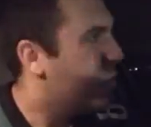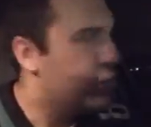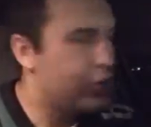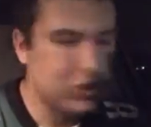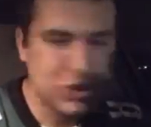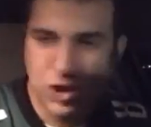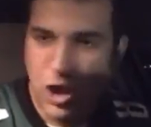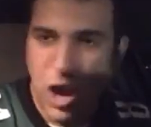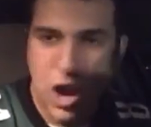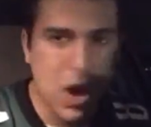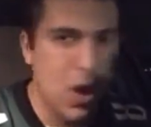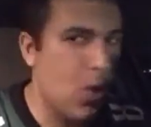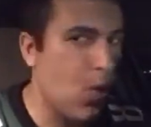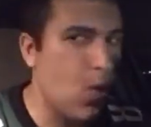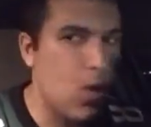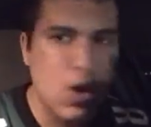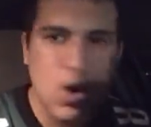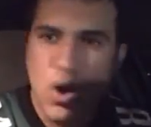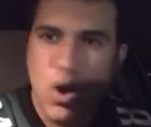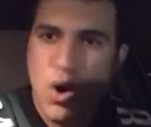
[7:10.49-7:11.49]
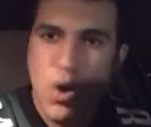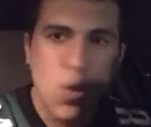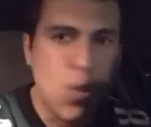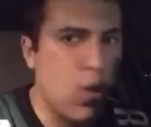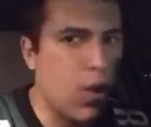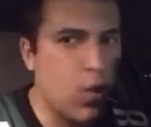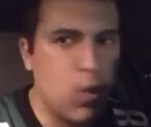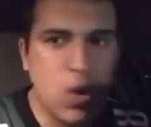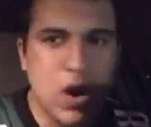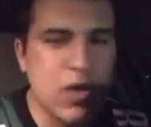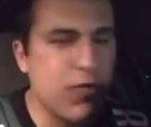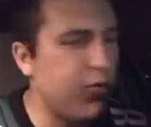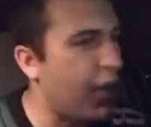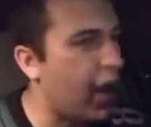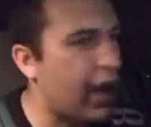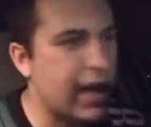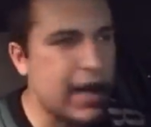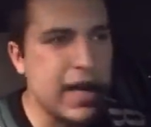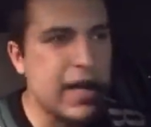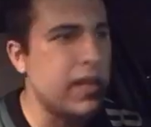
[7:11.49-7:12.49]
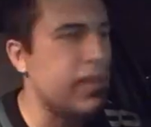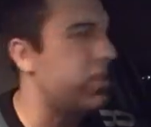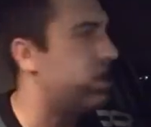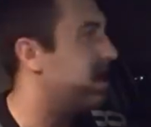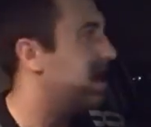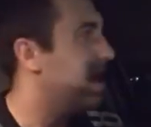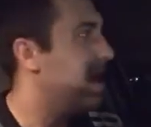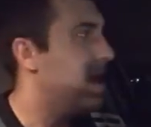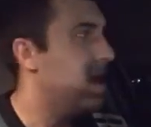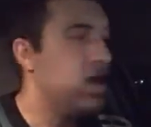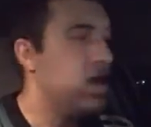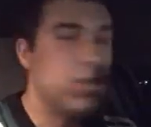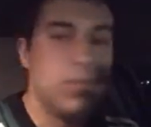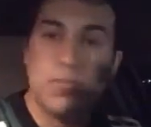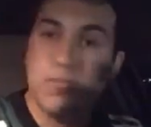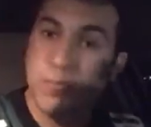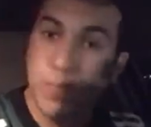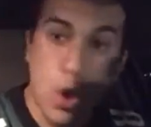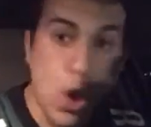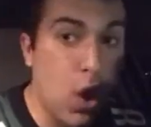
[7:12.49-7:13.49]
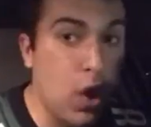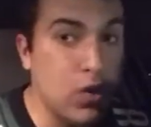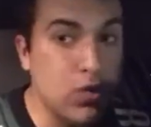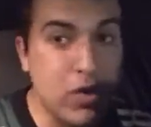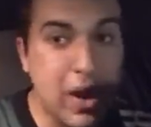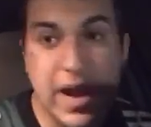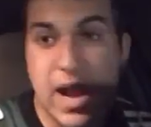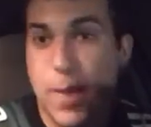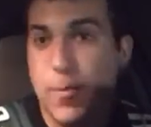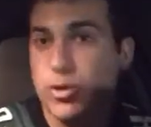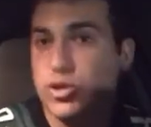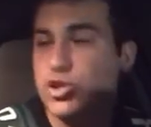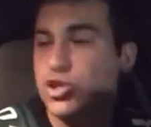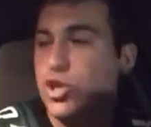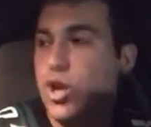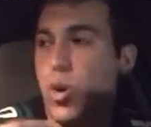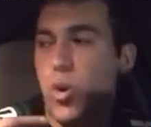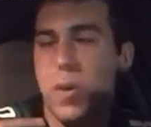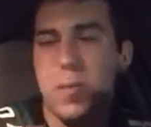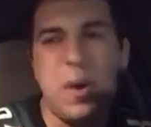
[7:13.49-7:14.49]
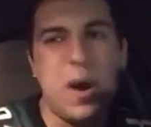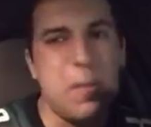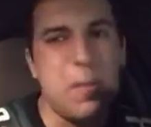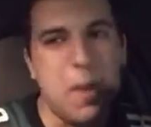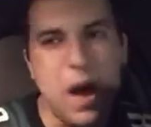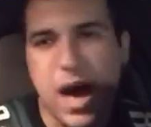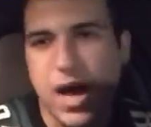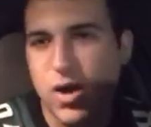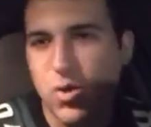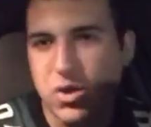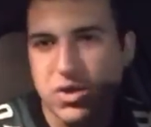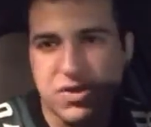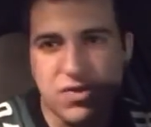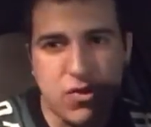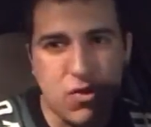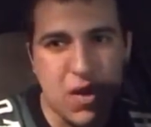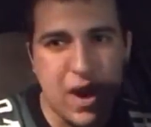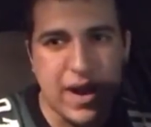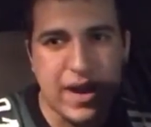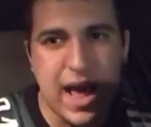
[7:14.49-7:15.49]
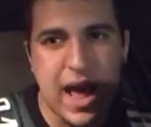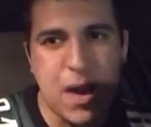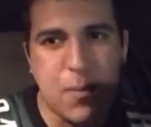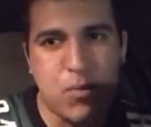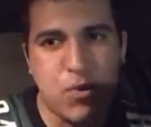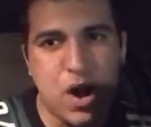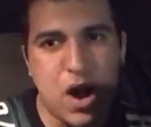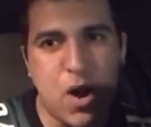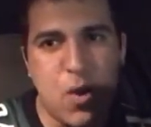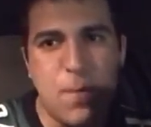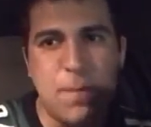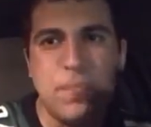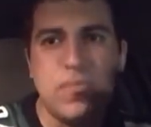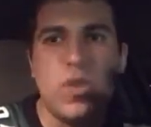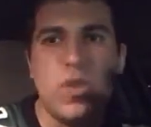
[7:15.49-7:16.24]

So we're fucking balling right now. But you know what my motto is for right now, bro?